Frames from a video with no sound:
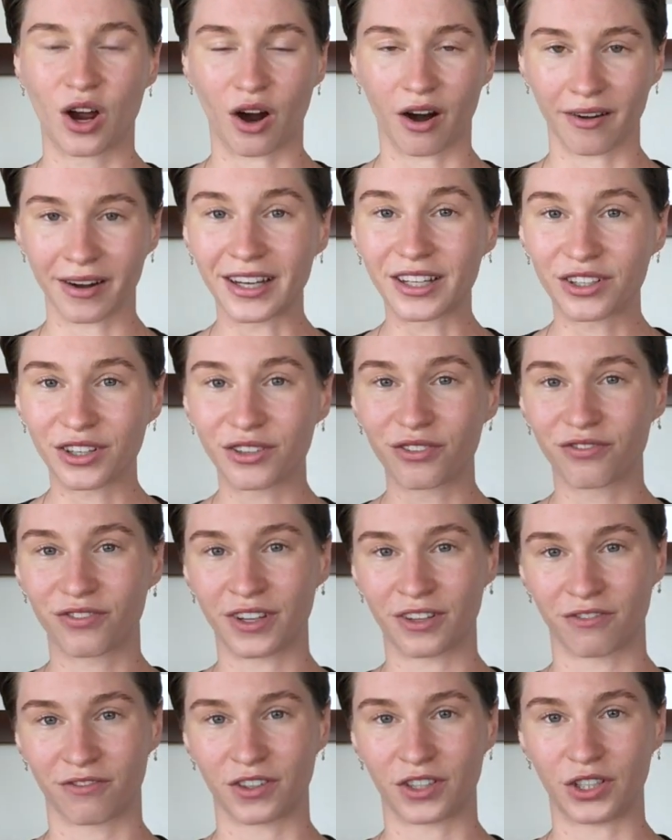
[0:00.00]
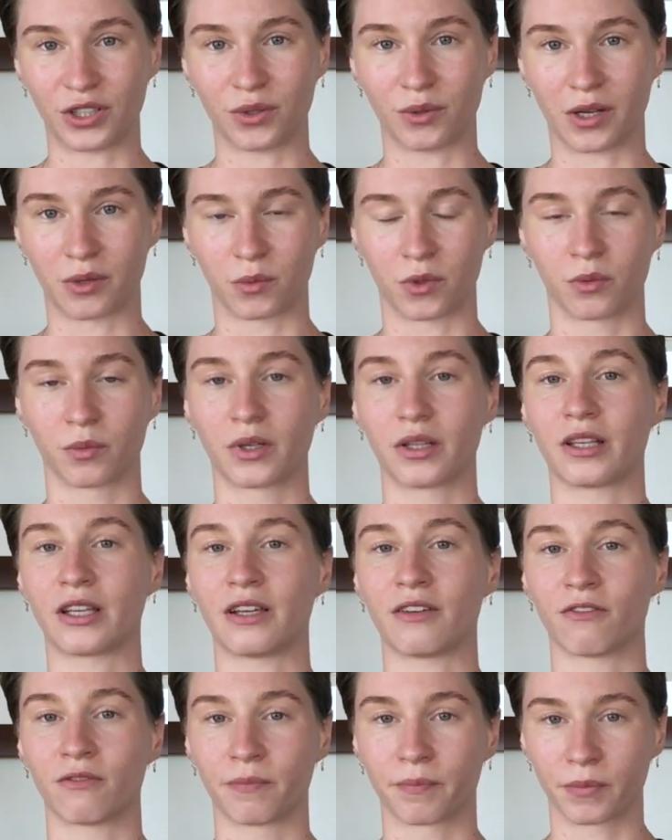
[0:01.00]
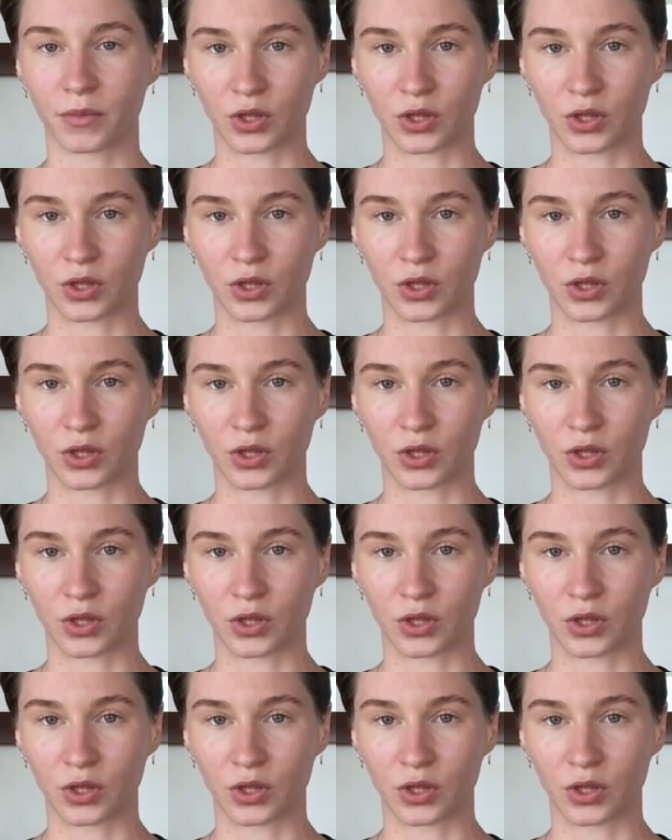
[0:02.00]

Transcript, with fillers: are a good fit for you and will really